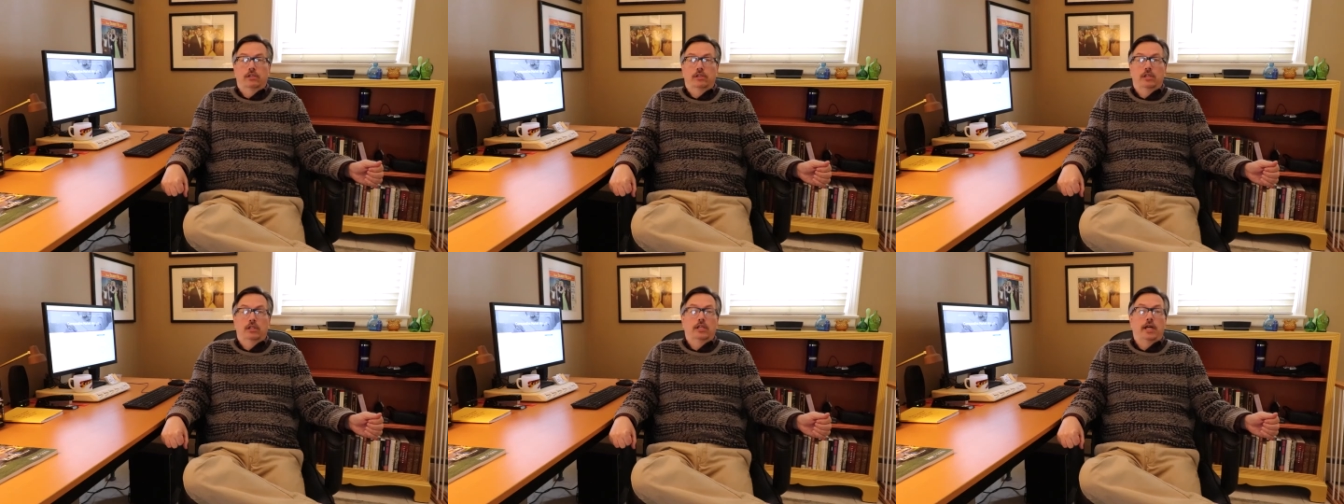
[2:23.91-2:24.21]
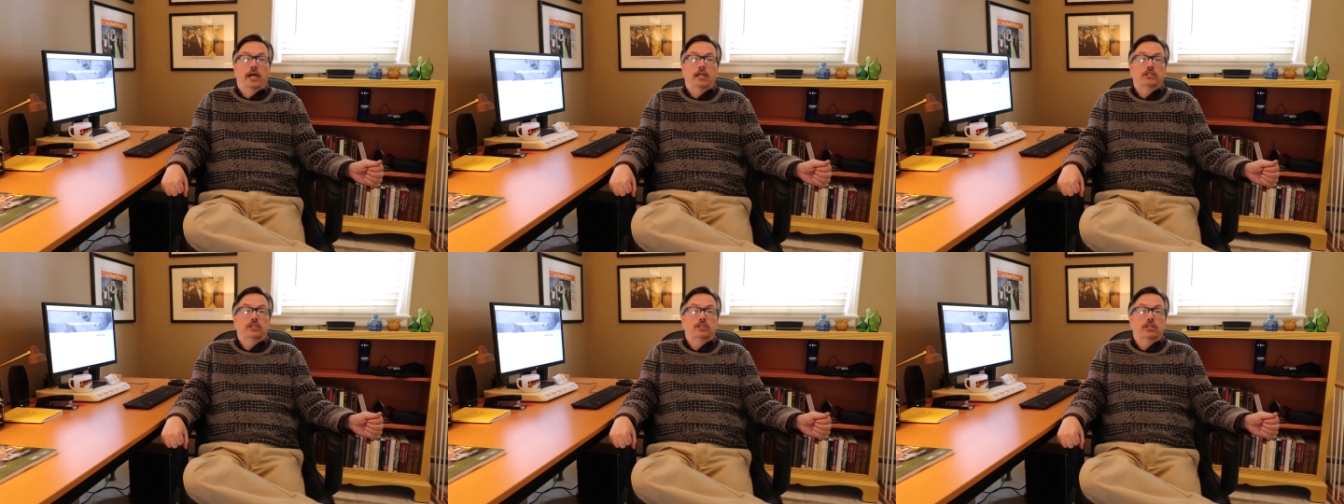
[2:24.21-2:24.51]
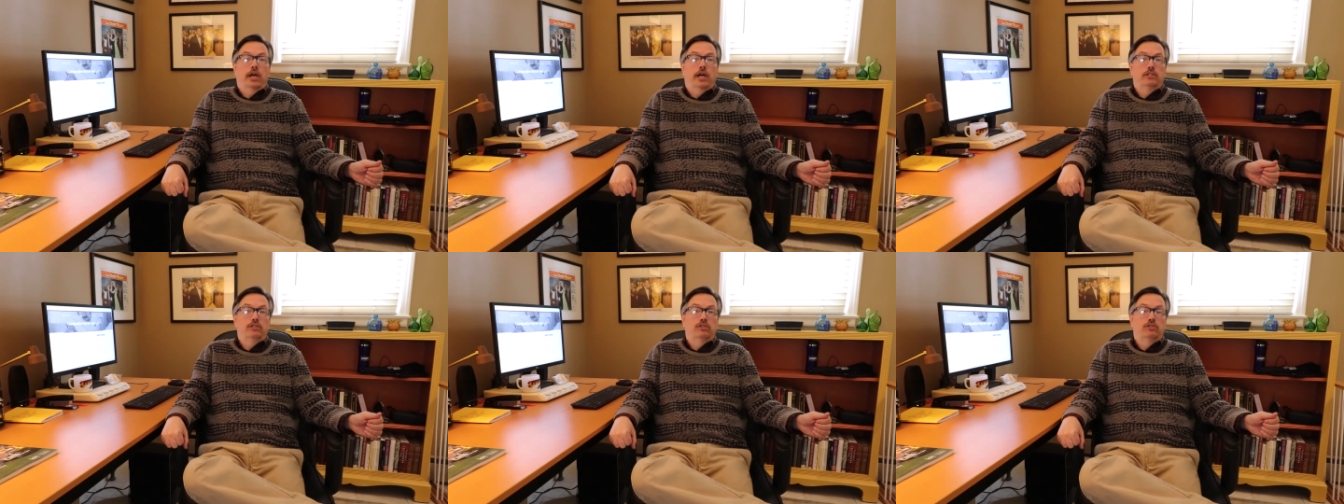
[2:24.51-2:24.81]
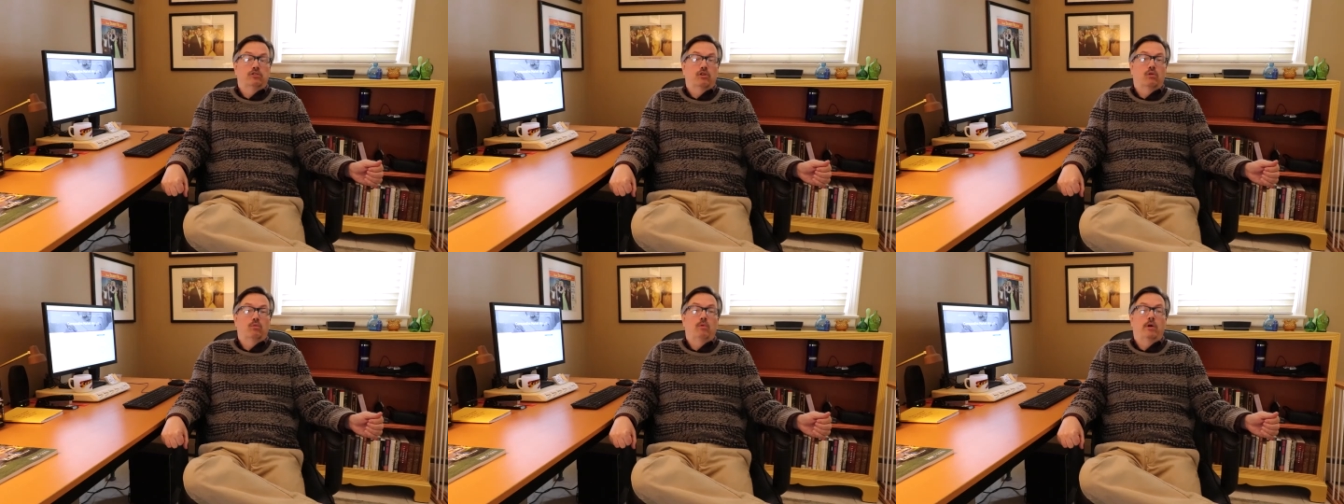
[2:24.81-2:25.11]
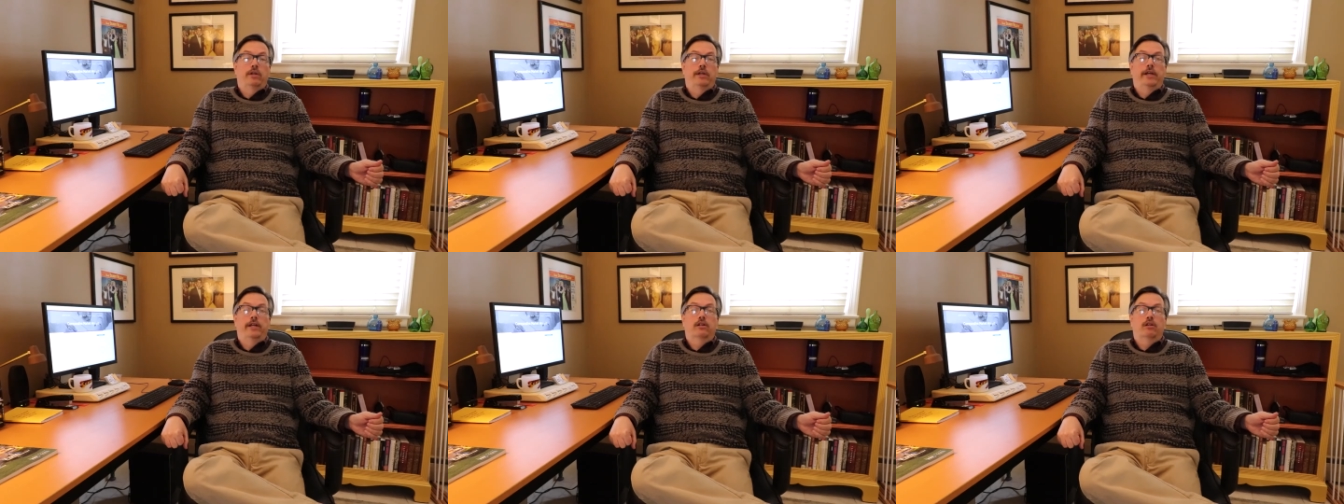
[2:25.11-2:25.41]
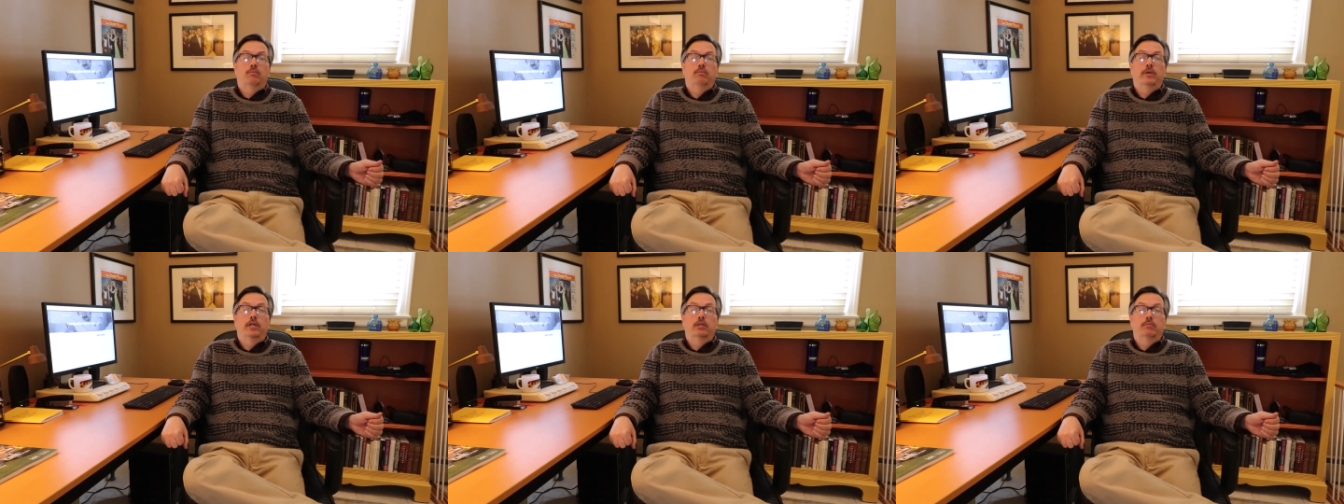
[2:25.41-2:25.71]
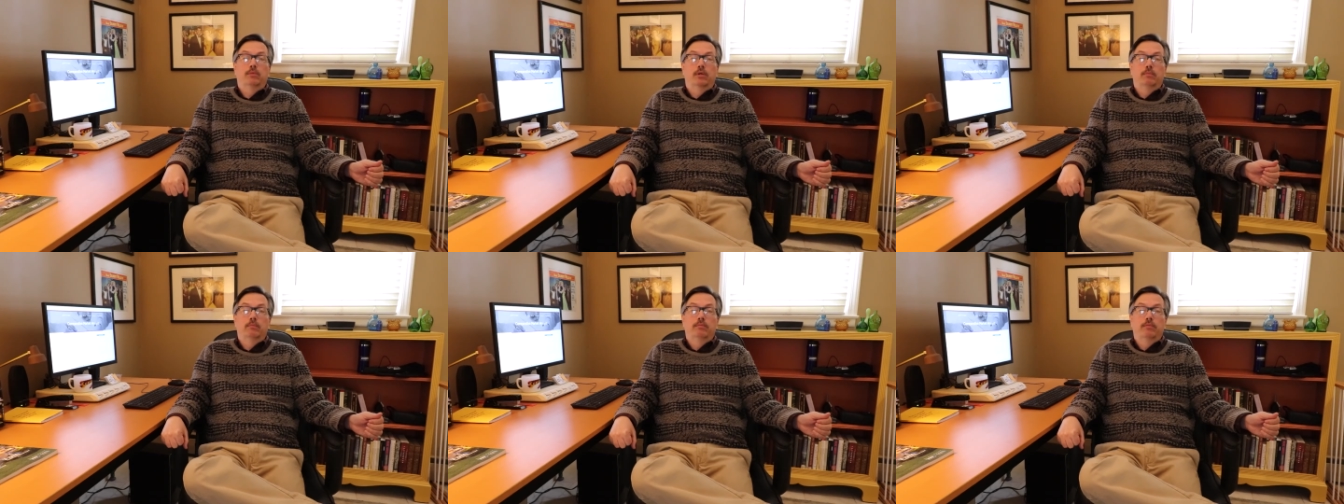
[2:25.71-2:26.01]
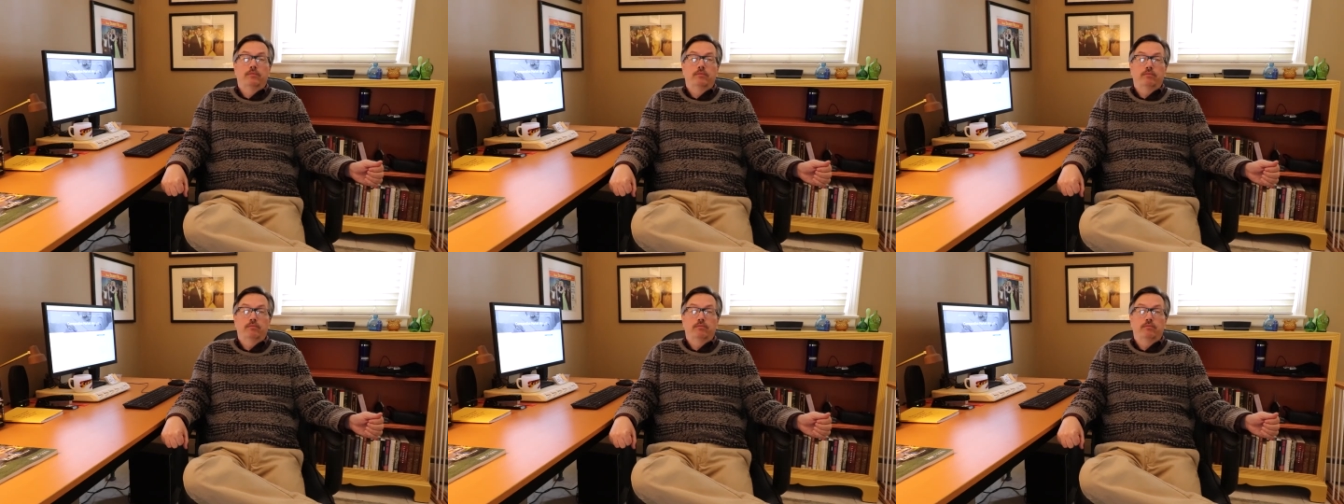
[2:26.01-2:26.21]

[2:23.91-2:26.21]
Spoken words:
the lot sizes are 1 acre minimum